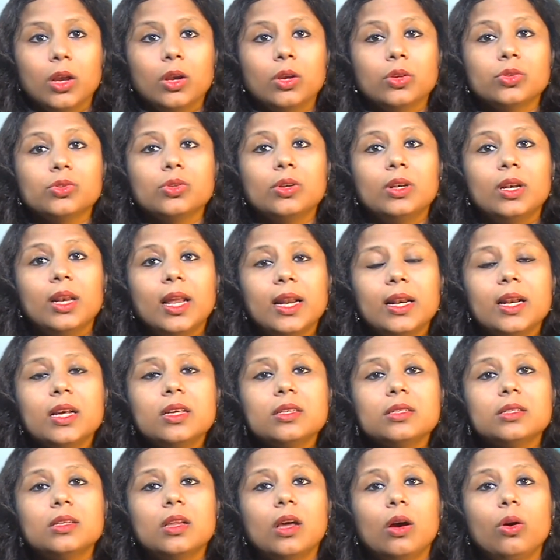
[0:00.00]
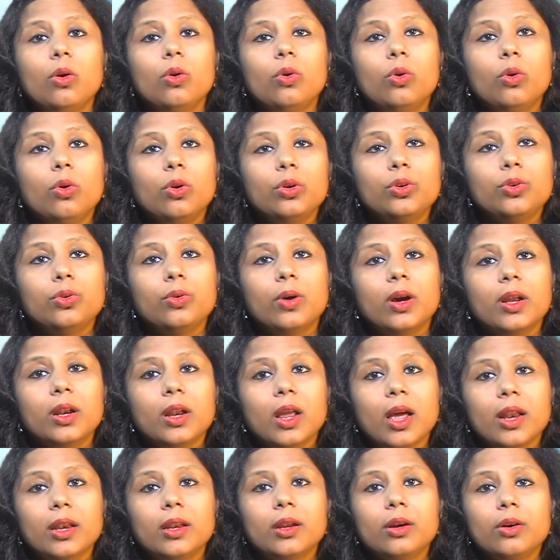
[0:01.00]
So let us now go to
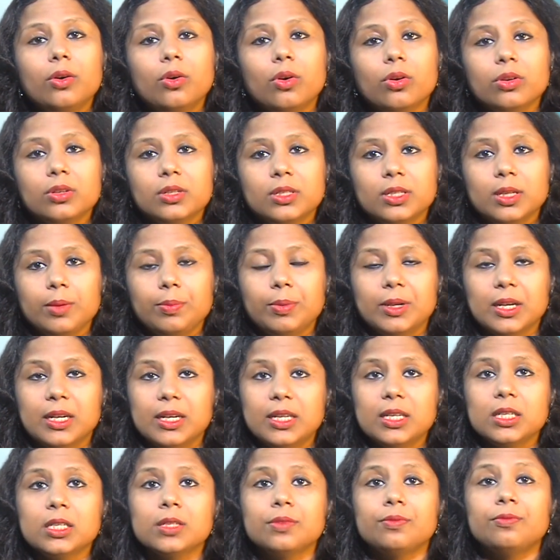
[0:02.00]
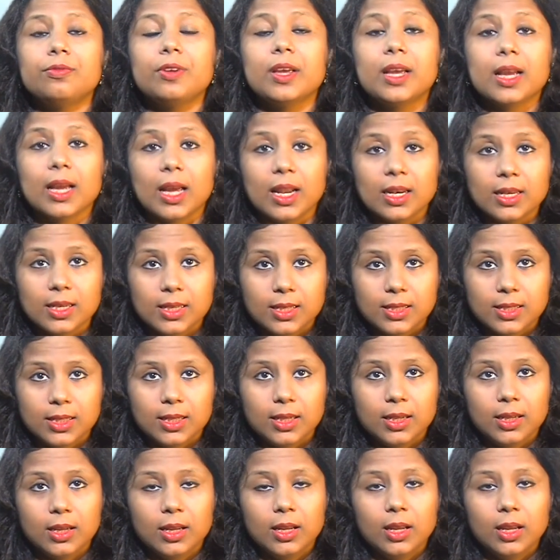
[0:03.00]
another concept, that is fecundity.